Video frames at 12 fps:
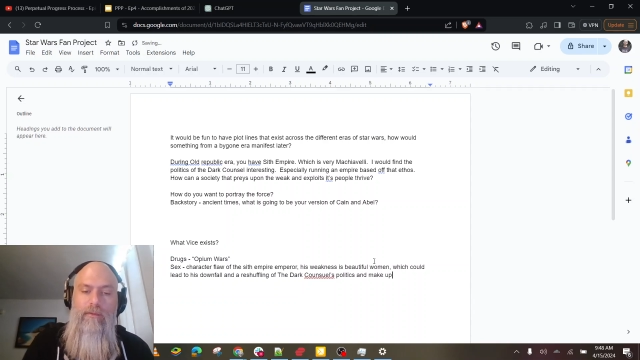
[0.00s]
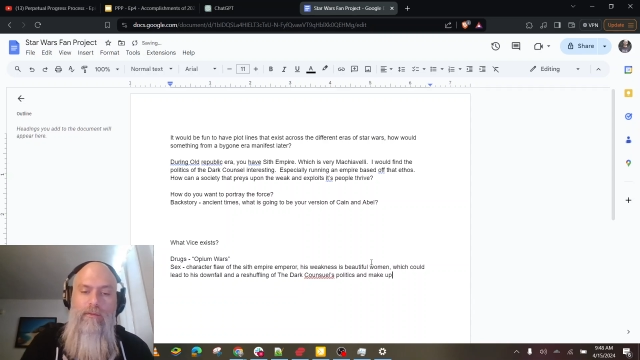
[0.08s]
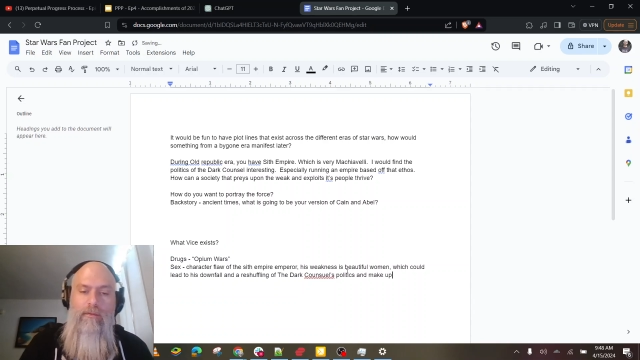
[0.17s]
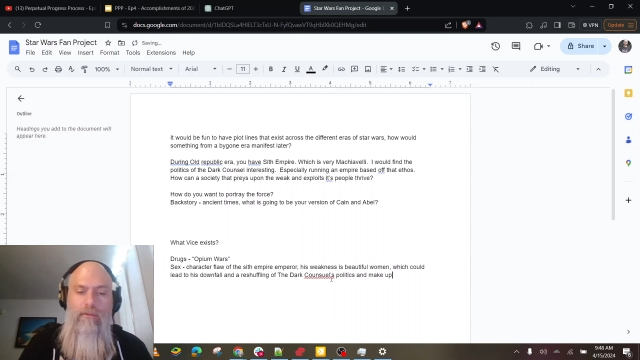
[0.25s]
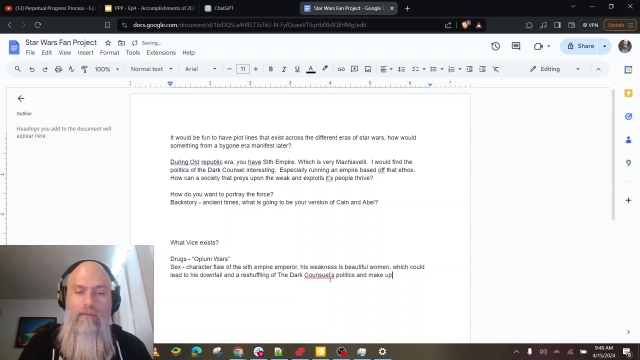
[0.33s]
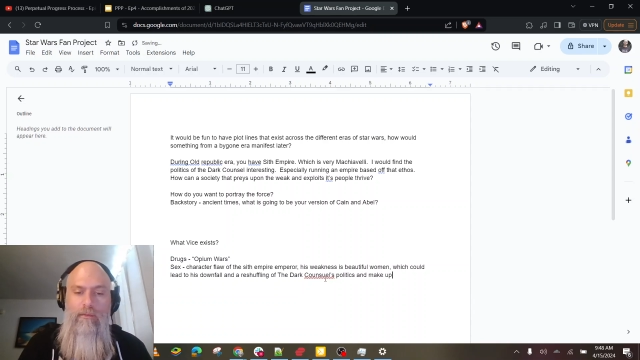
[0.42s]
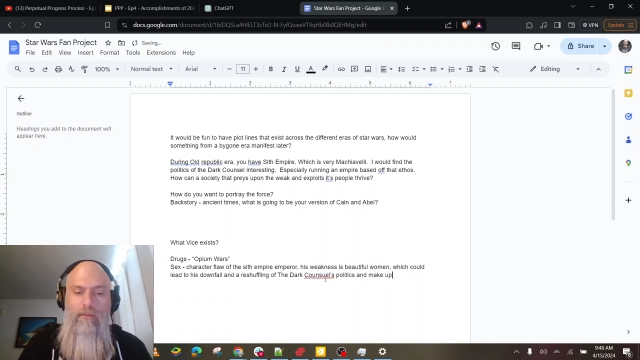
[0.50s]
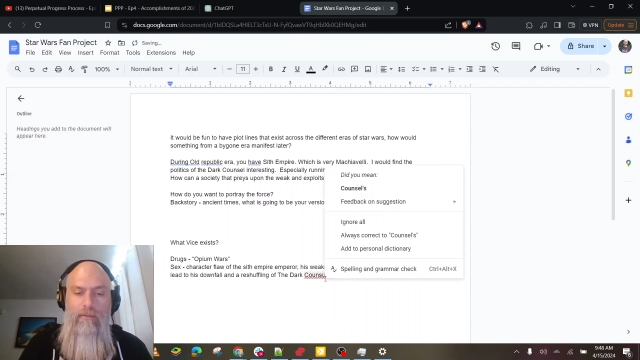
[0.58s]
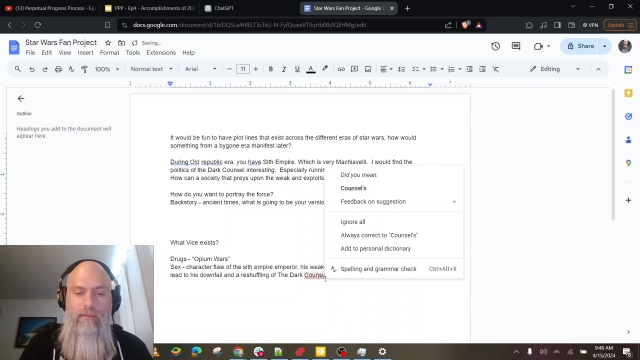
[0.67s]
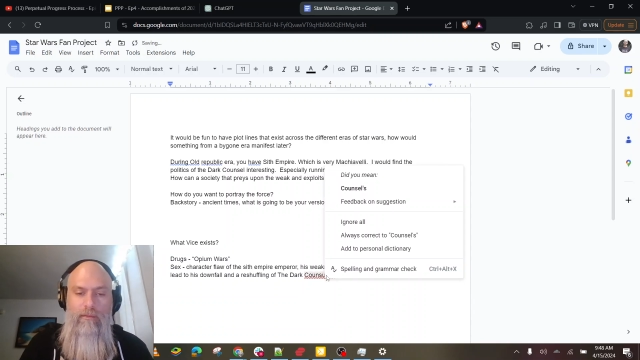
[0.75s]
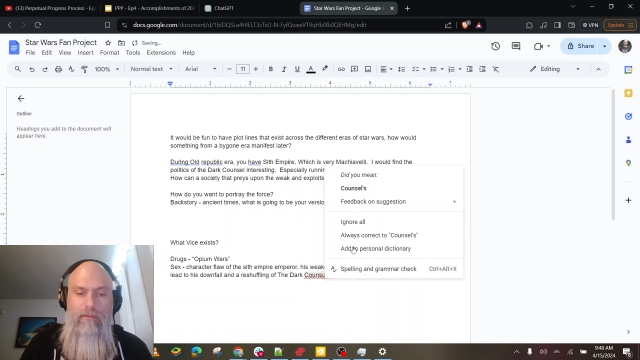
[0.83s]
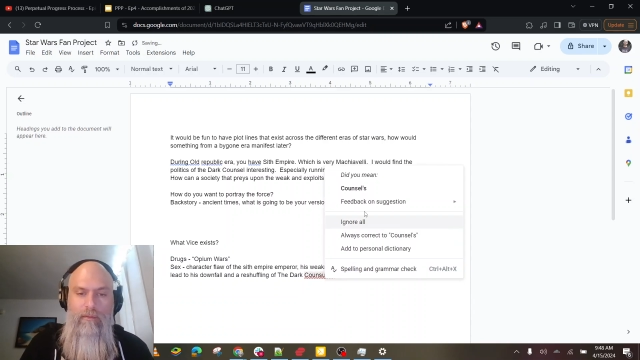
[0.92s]

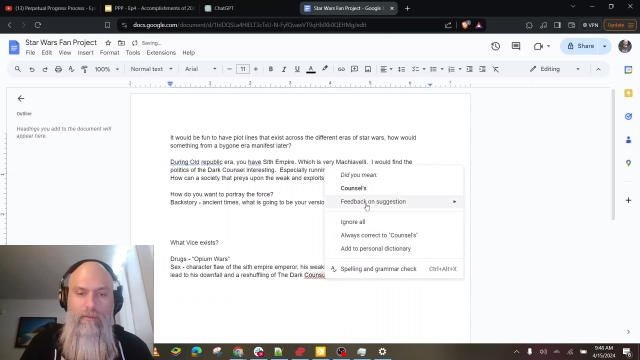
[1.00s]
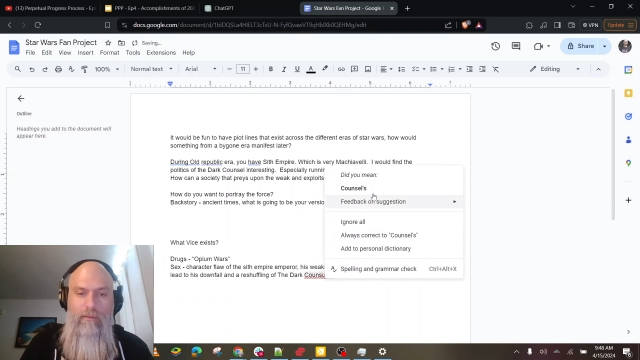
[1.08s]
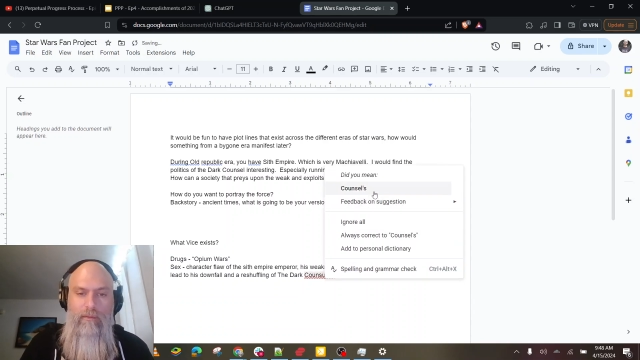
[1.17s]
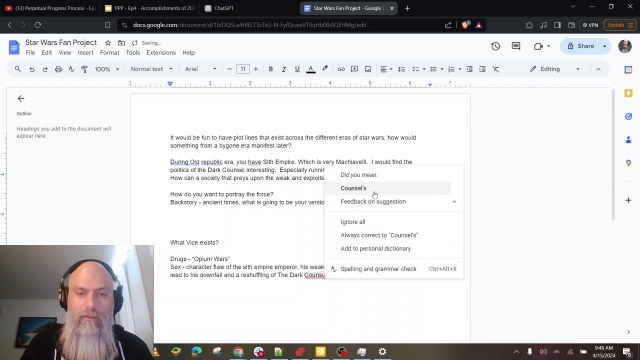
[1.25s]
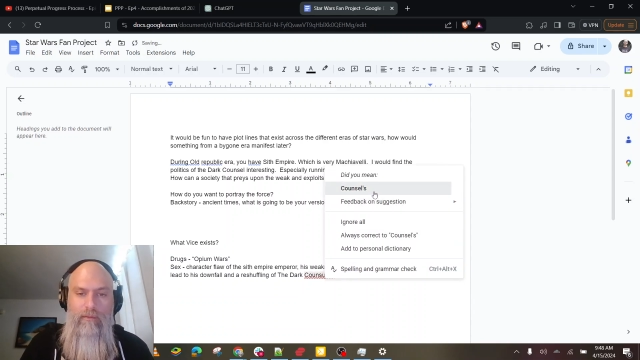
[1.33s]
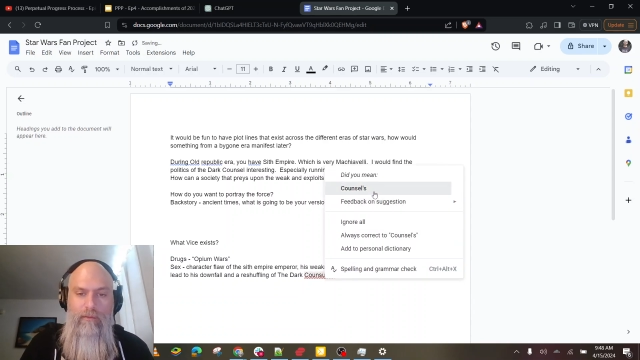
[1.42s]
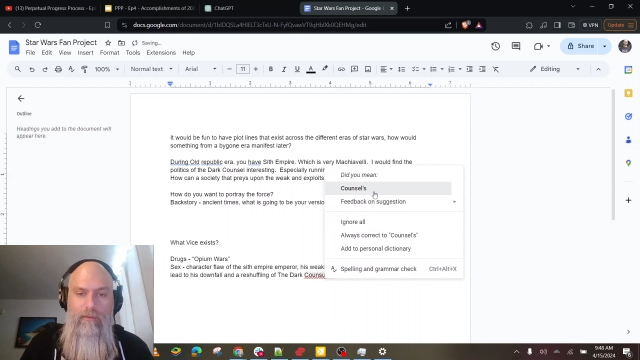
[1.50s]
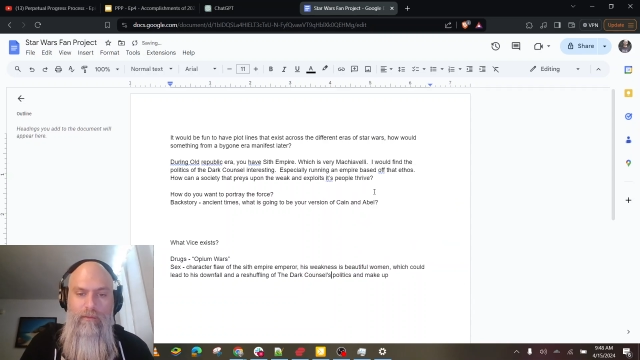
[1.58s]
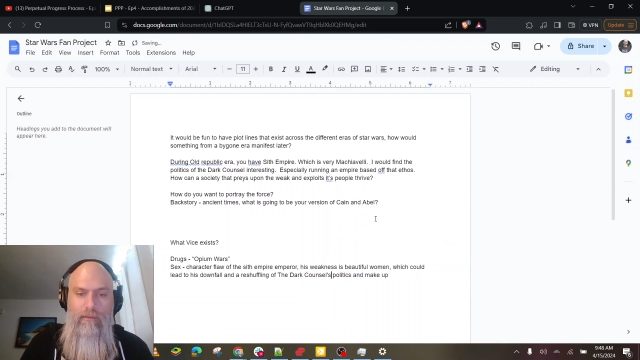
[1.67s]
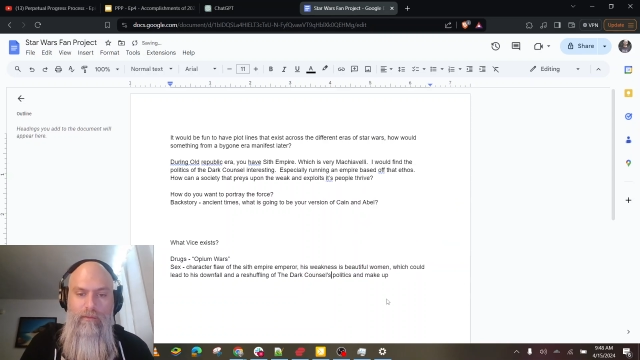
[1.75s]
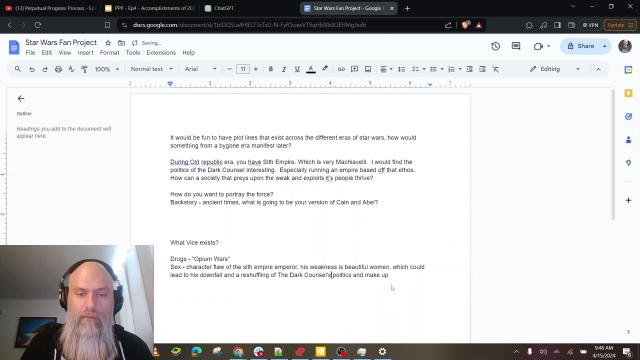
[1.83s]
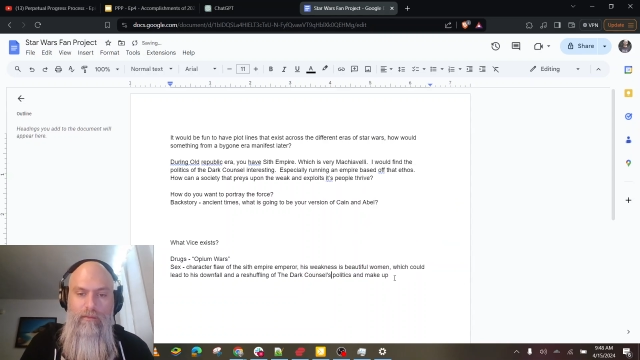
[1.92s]

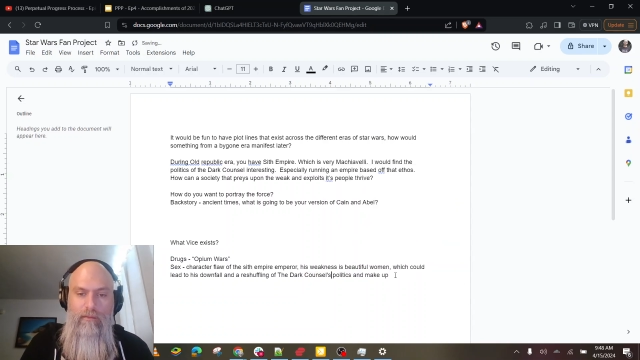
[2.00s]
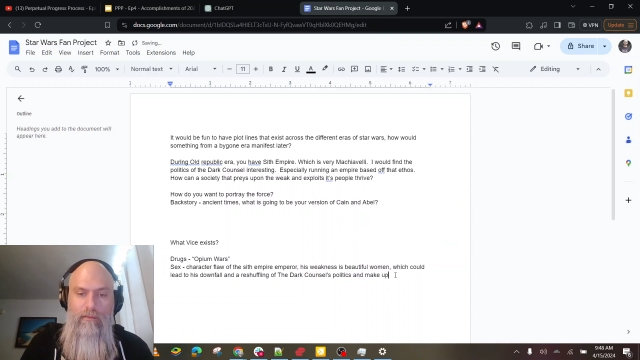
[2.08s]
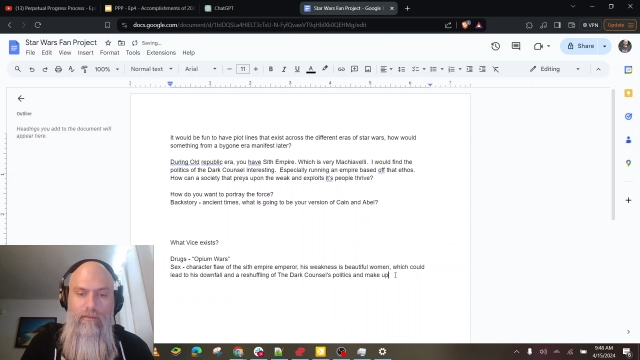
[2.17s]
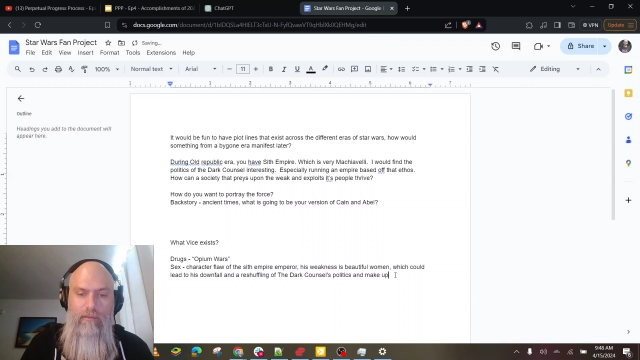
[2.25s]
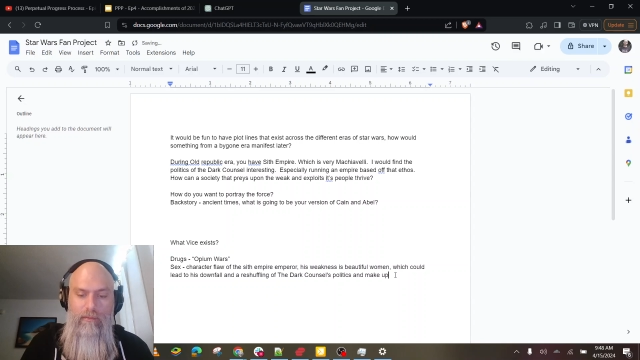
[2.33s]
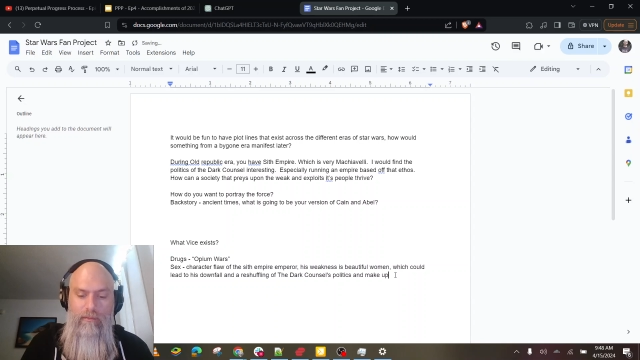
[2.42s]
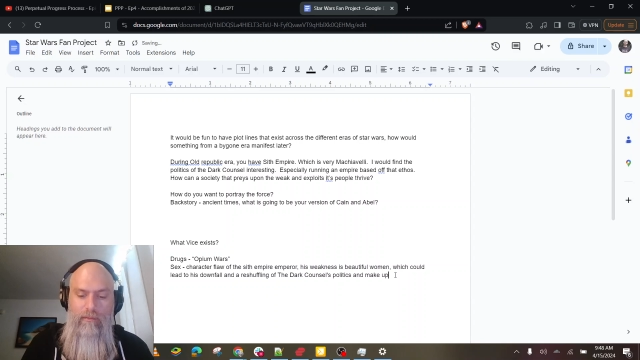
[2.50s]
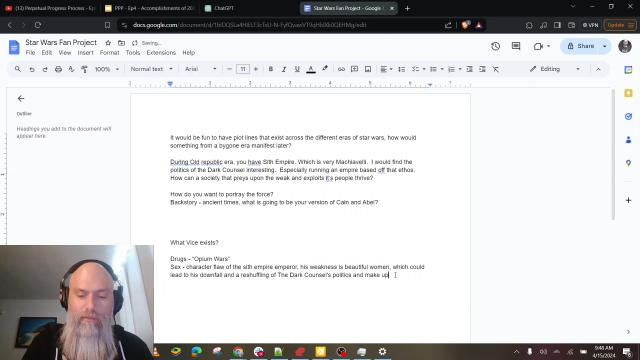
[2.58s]
Nothing is said.